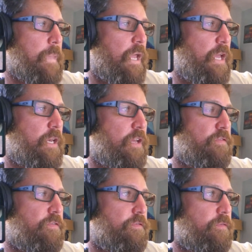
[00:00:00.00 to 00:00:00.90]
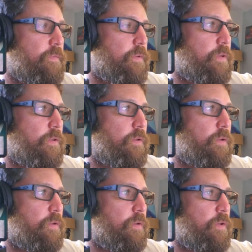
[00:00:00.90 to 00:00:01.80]
And if
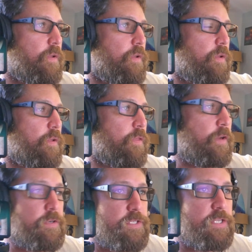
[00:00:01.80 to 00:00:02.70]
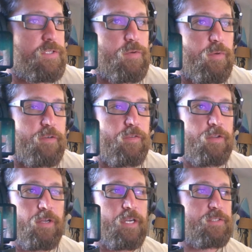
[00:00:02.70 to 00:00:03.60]
Thursdays don't work for
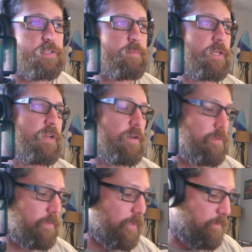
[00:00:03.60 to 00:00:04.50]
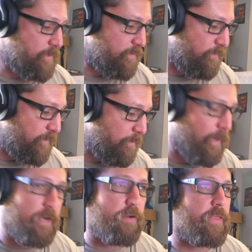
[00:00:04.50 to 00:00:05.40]
you guys, let me know. Give me some
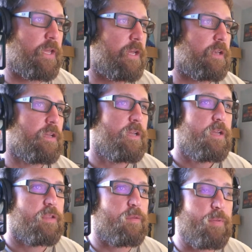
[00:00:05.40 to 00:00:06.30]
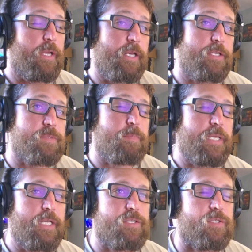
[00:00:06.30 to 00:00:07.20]
feedback on that. The plan is
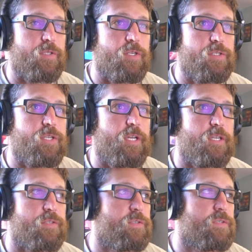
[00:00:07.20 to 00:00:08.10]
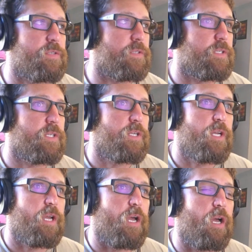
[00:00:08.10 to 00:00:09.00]
Mondays and Thursdays.
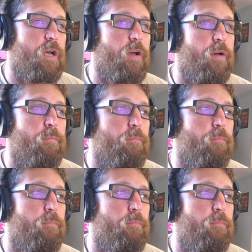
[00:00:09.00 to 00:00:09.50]
I